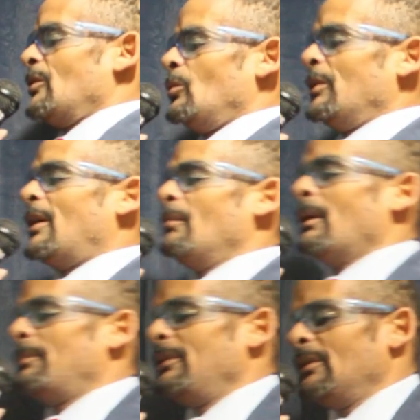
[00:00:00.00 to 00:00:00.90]
we come
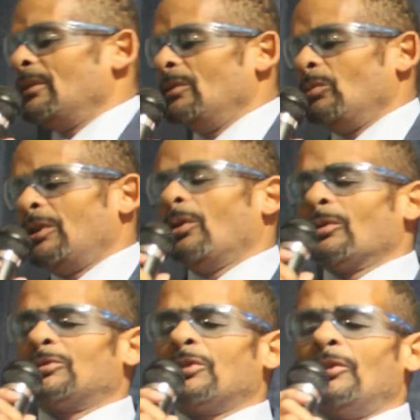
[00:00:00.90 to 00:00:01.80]
up here and we
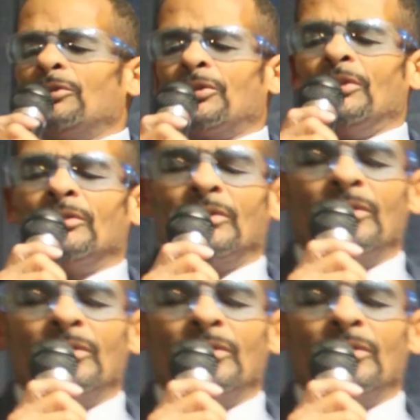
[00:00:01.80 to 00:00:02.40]
go to church and